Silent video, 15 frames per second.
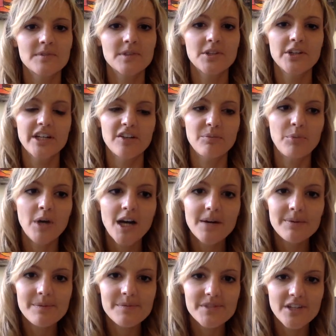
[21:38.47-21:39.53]
creative
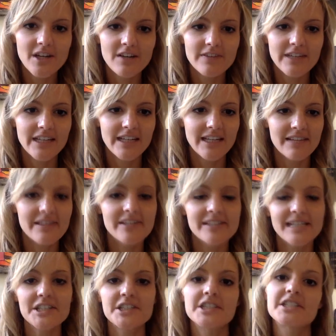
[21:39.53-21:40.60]
problem solving. There's
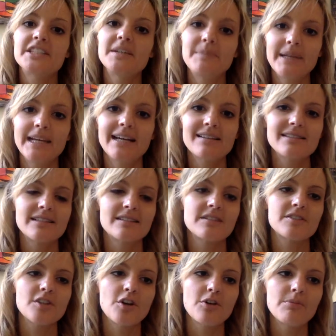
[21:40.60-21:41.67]
actually CPS is
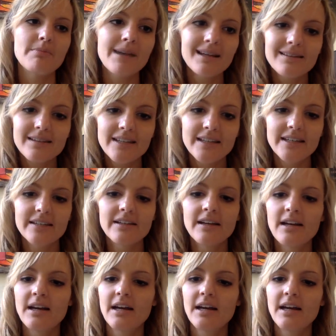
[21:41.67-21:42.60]
its own method.